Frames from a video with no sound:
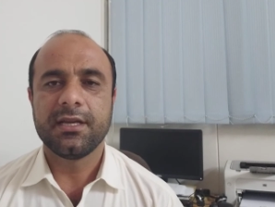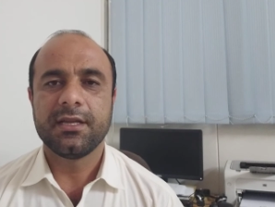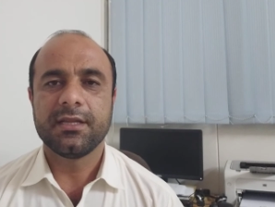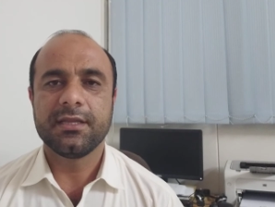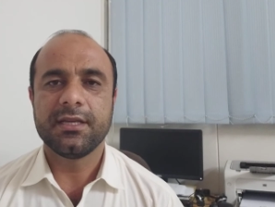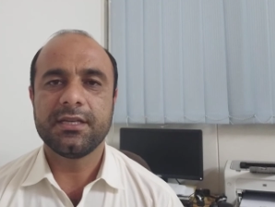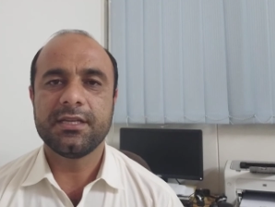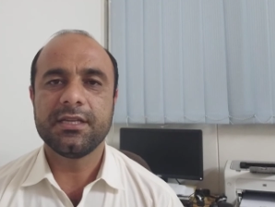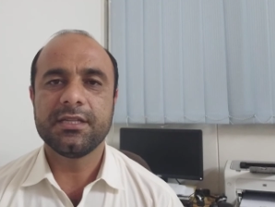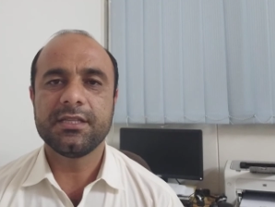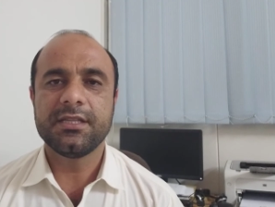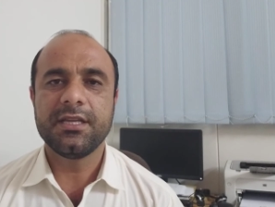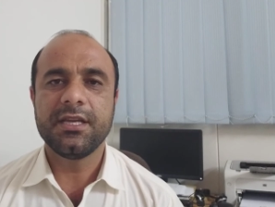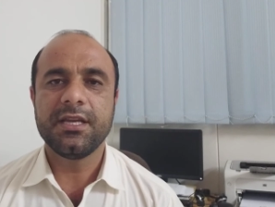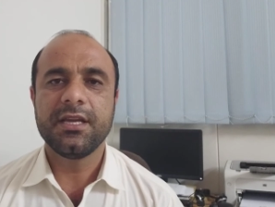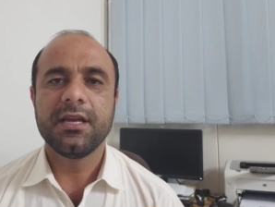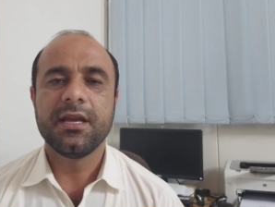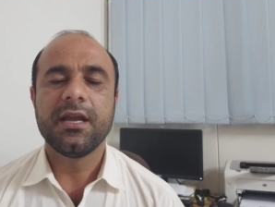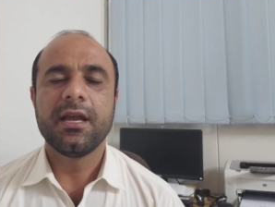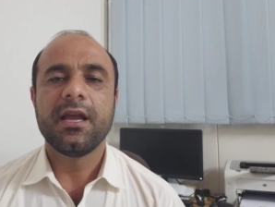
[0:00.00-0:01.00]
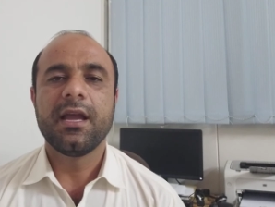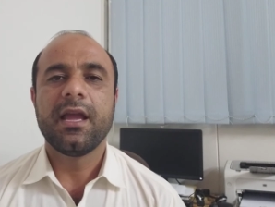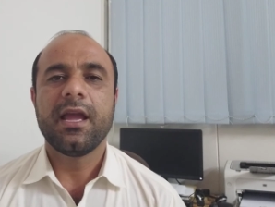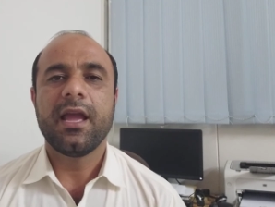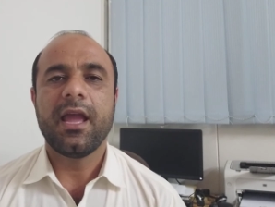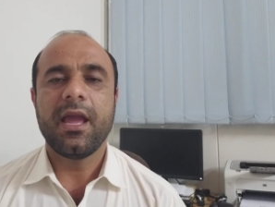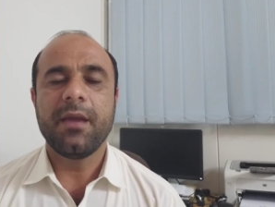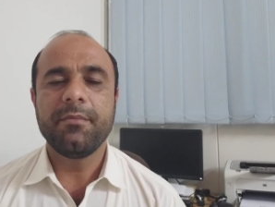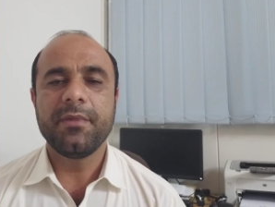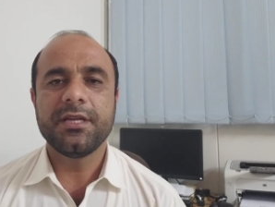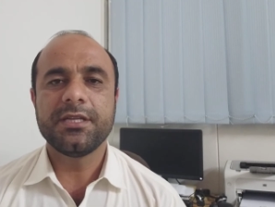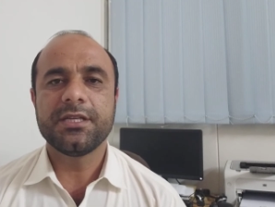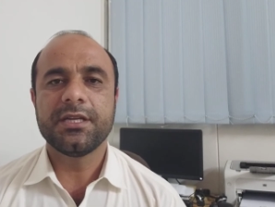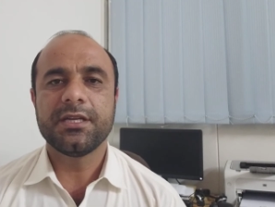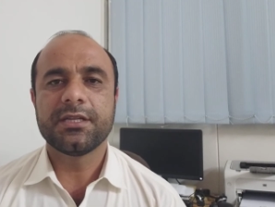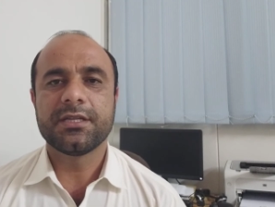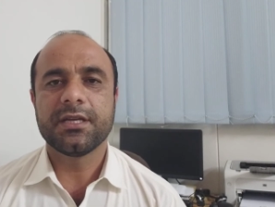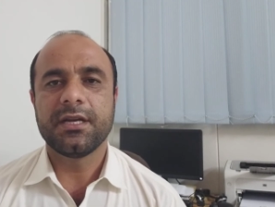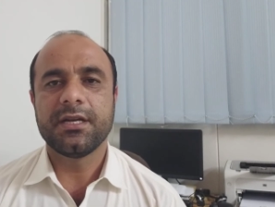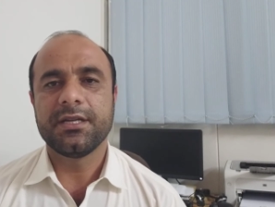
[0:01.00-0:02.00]
That is the
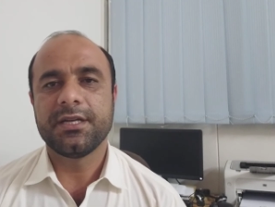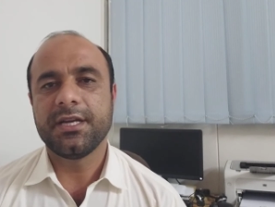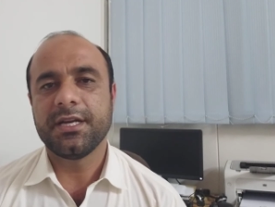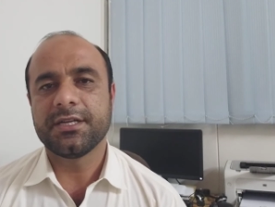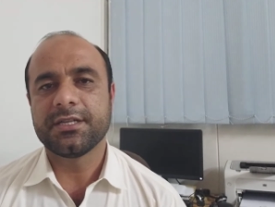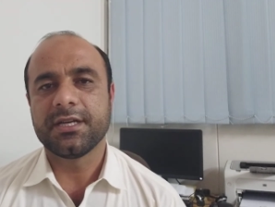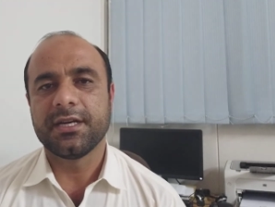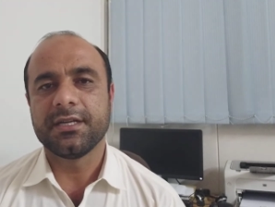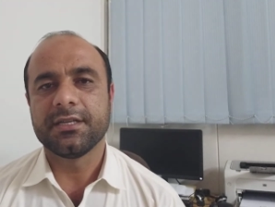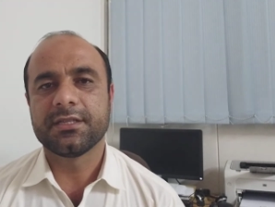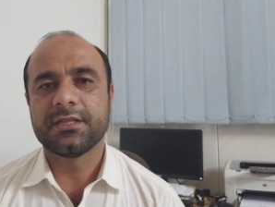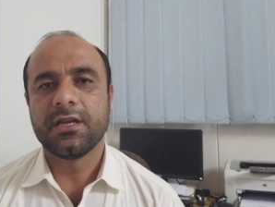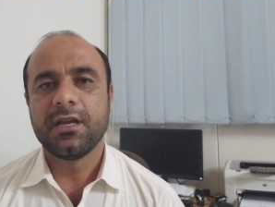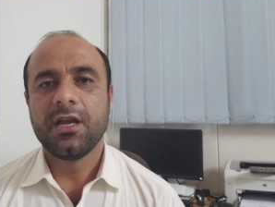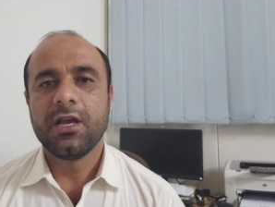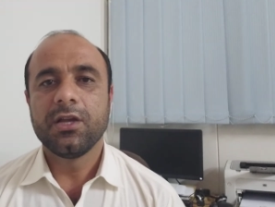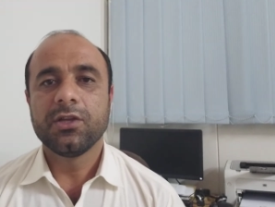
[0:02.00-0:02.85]
immediate deterrence.